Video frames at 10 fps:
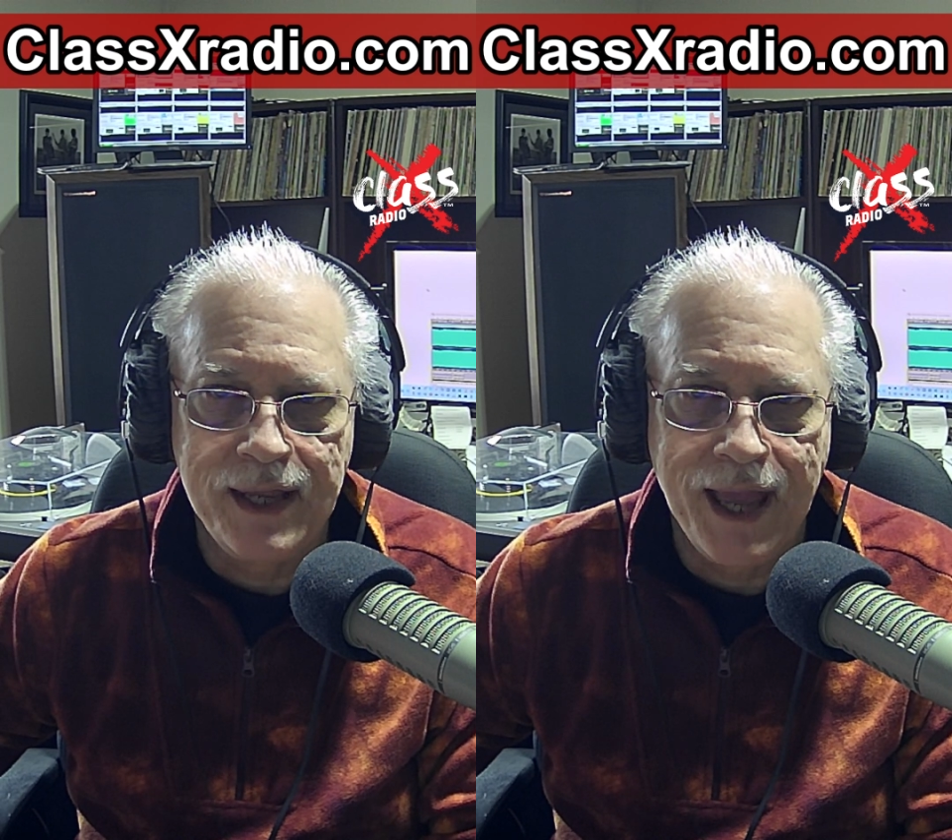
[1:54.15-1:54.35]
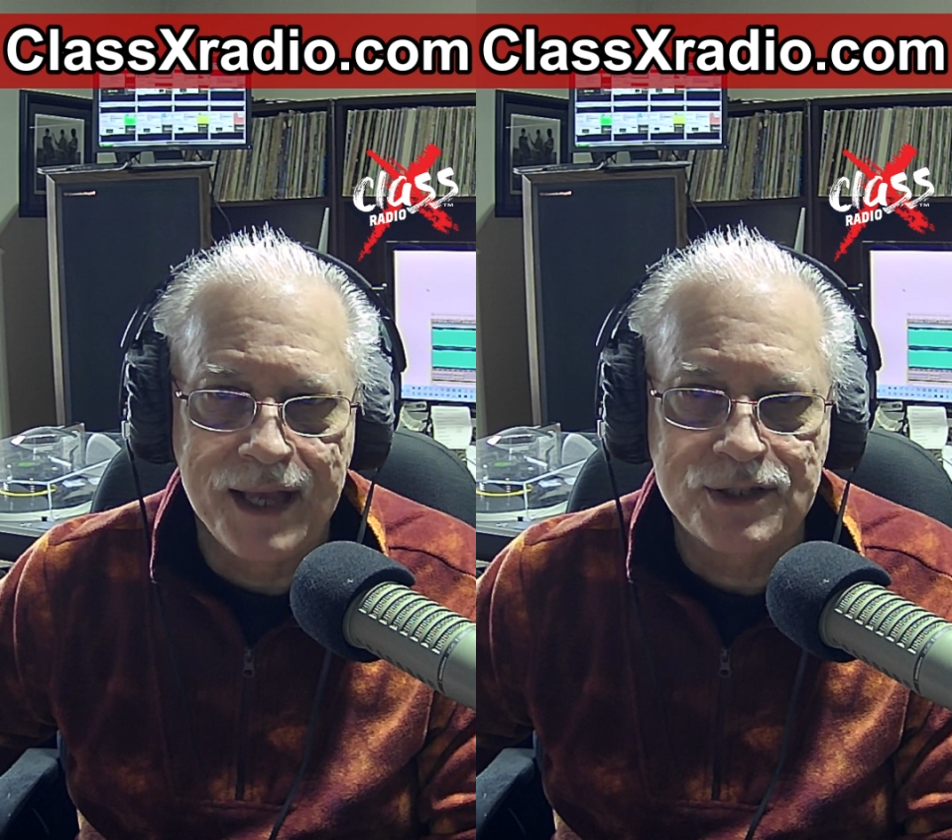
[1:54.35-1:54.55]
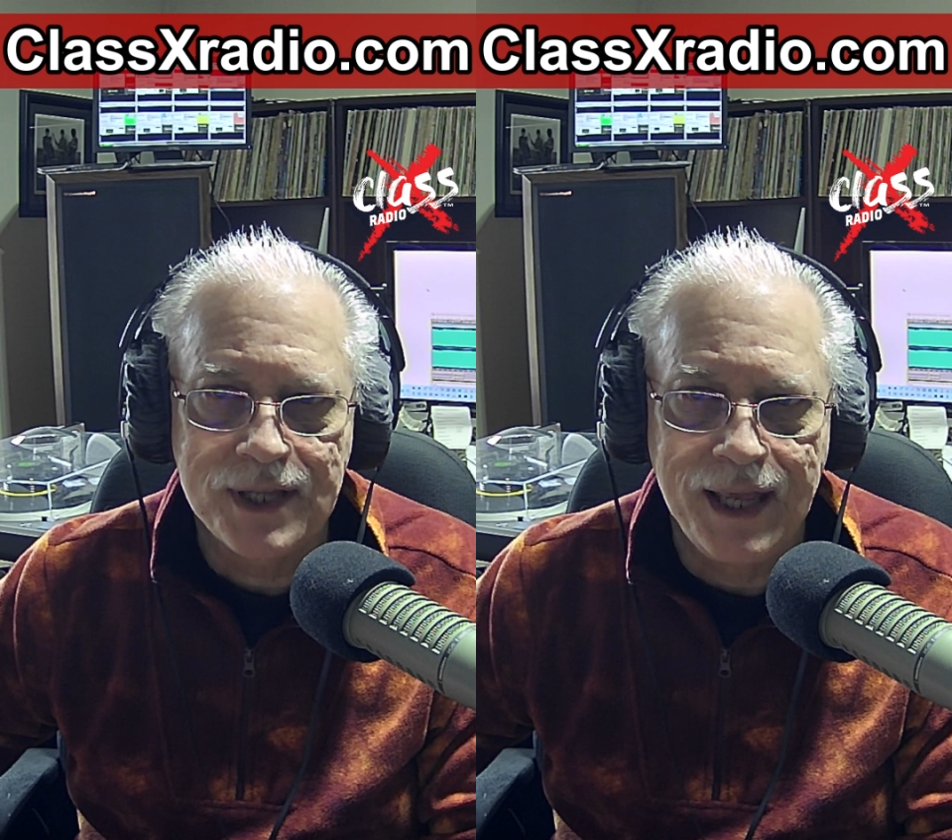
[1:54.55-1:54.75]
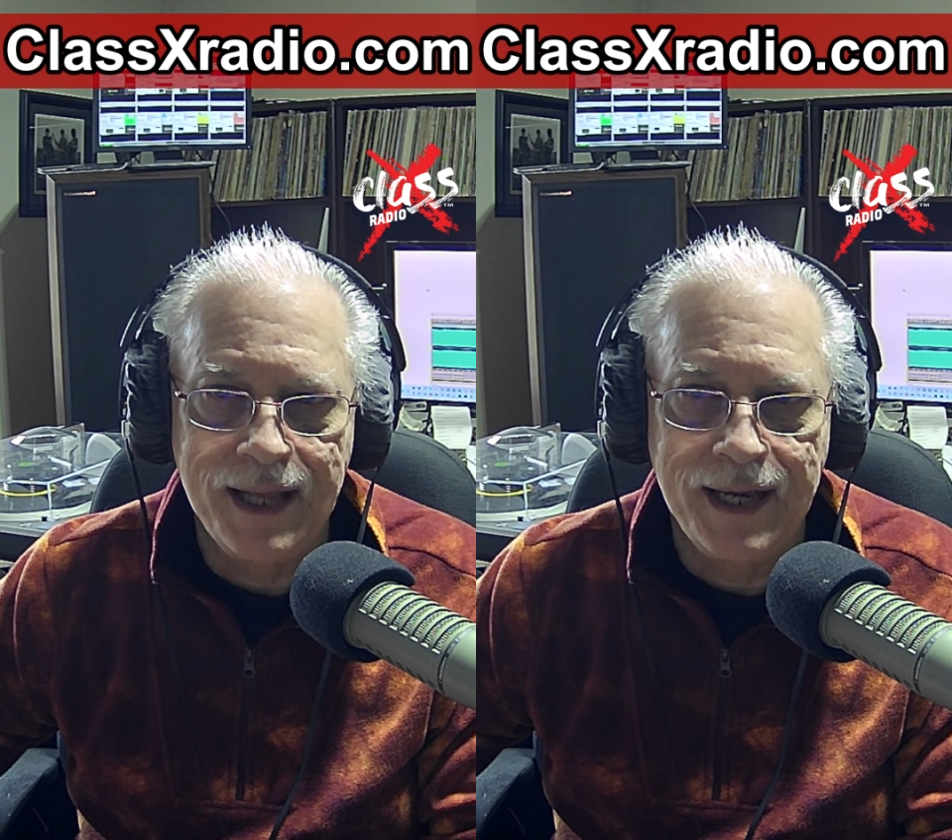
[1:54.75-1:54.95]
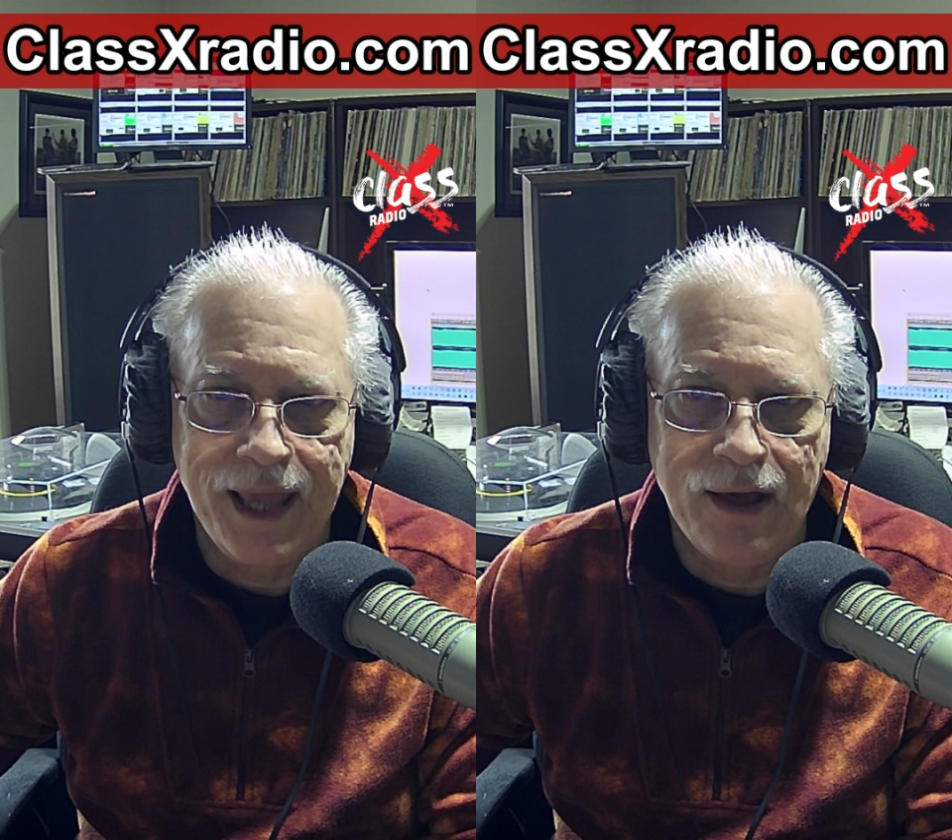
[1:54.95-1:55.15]

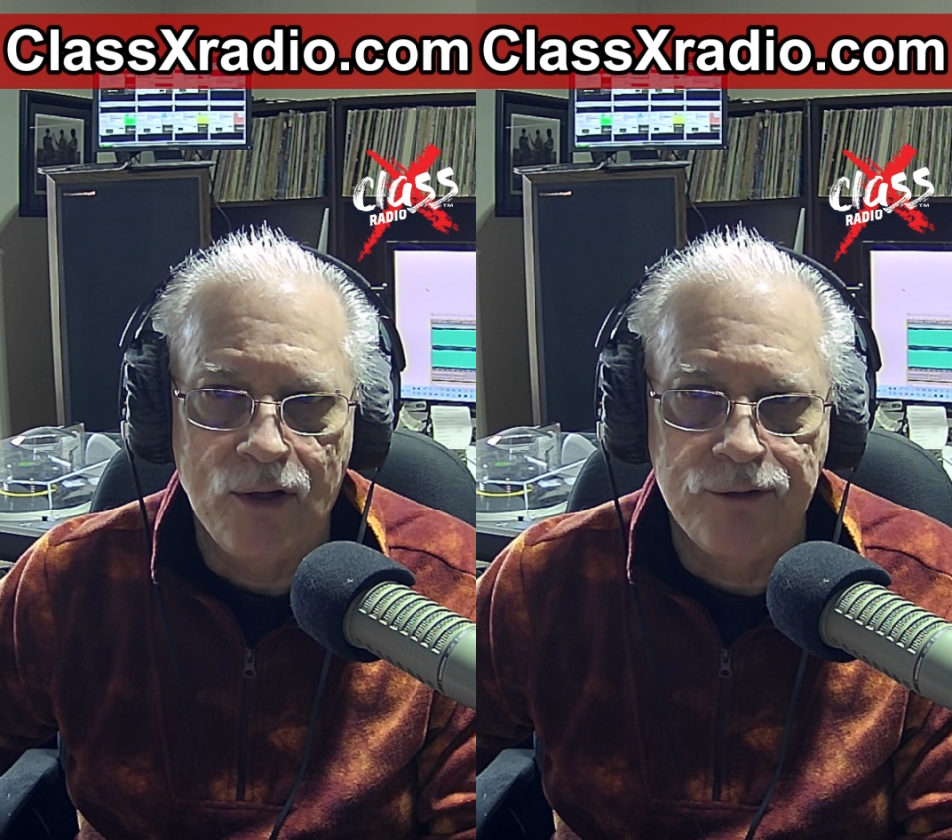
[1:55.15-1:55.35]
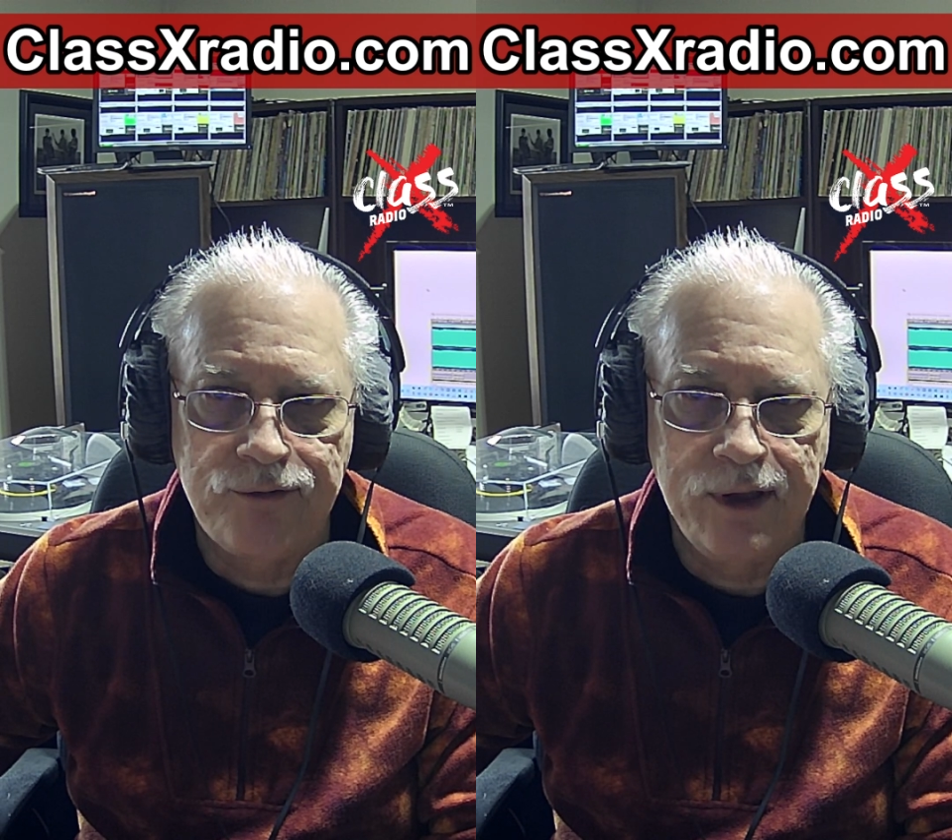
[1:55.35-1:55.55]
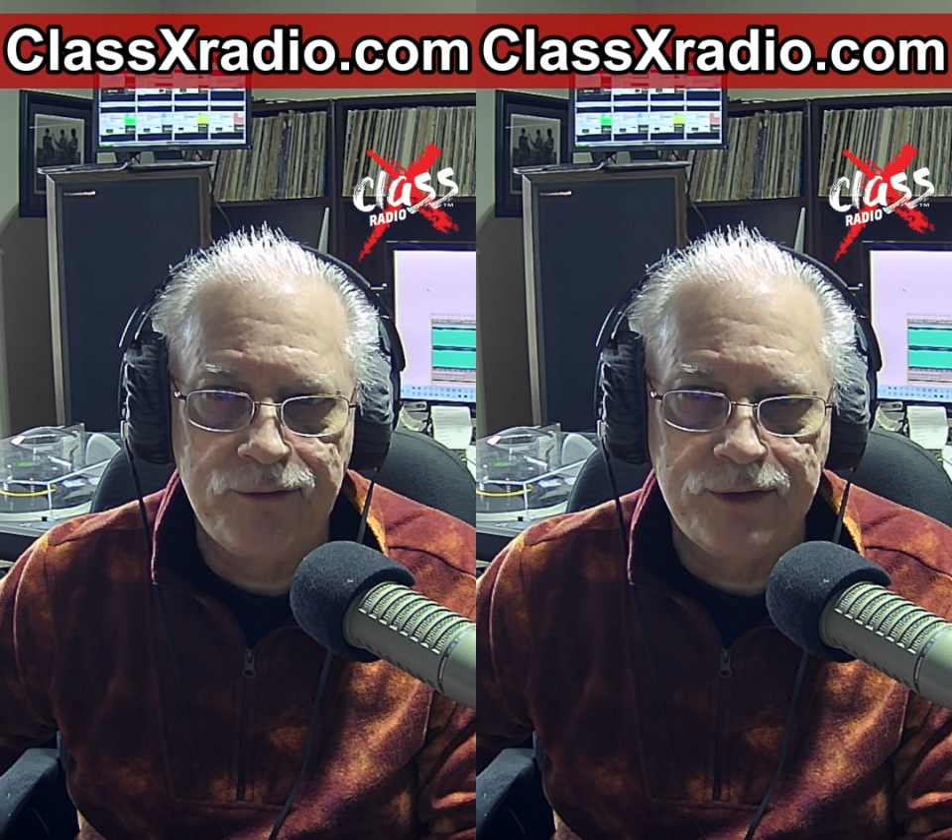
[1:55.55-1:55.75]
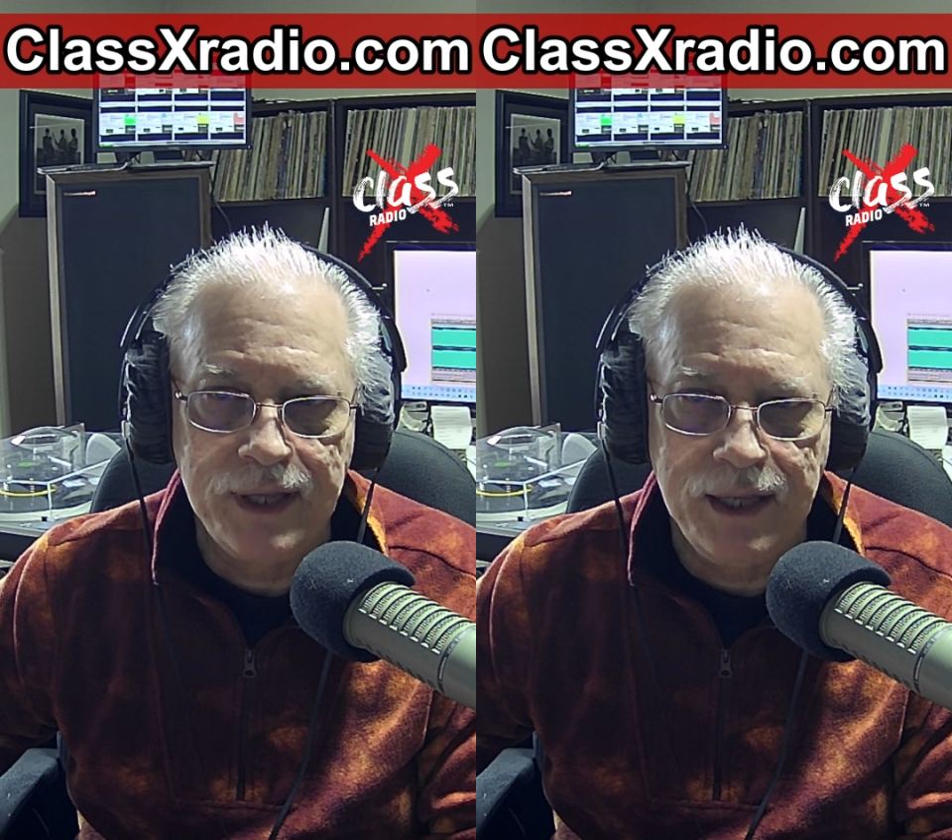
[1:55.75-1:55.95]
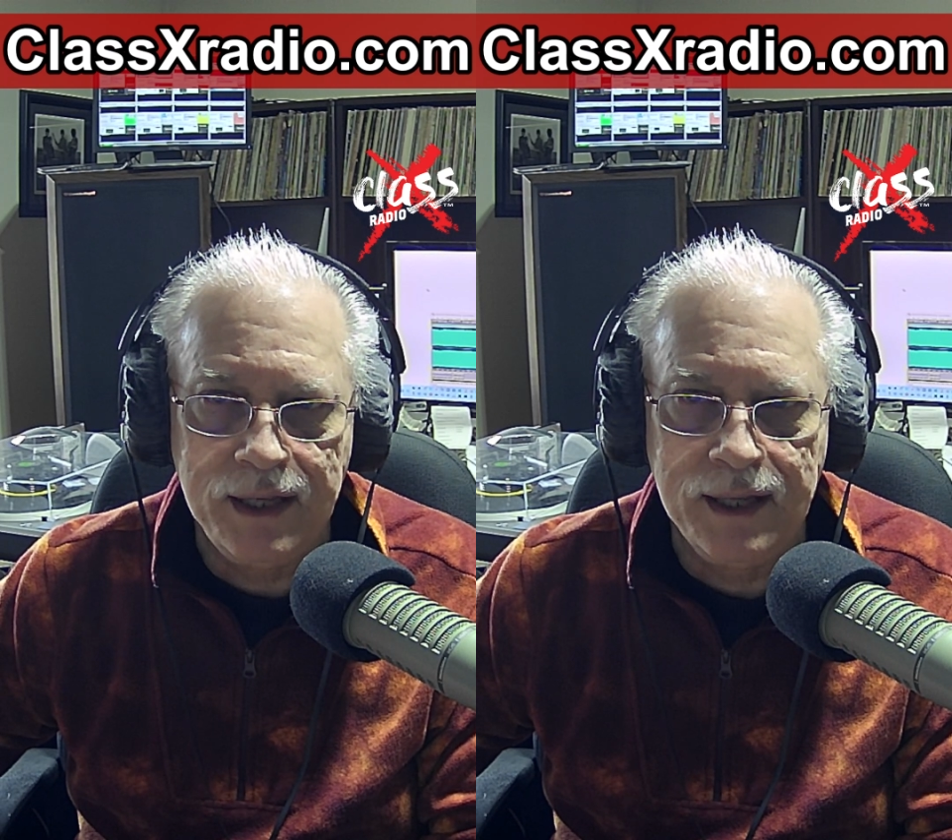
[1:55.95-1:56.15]
SNL
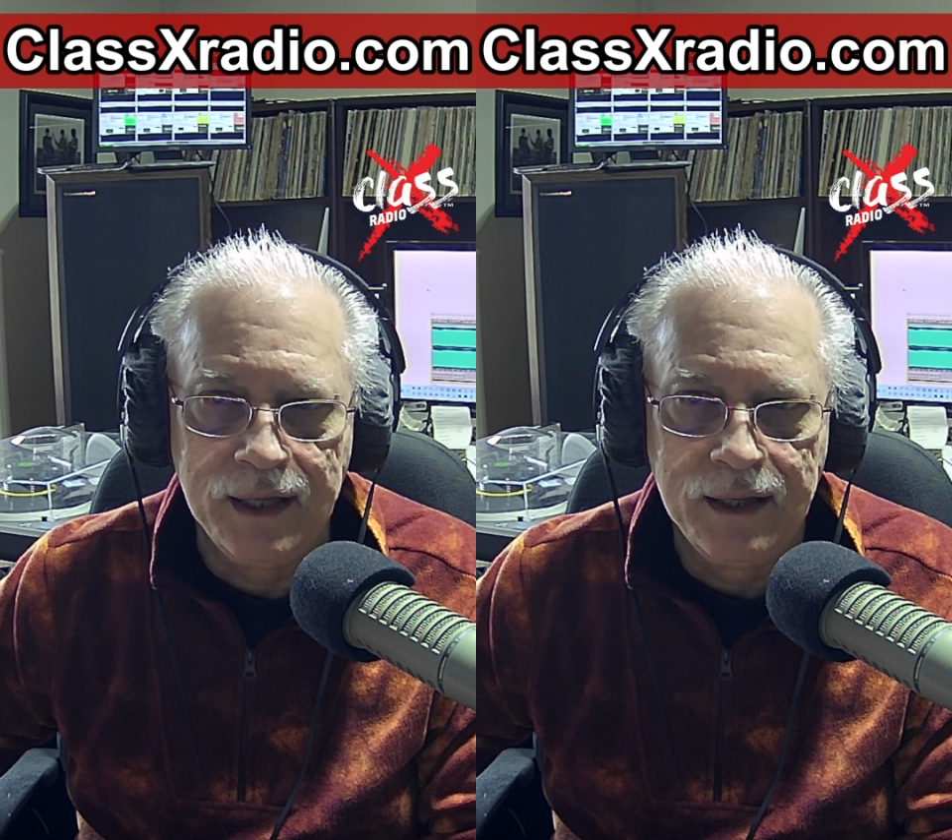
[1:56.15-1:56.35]
50,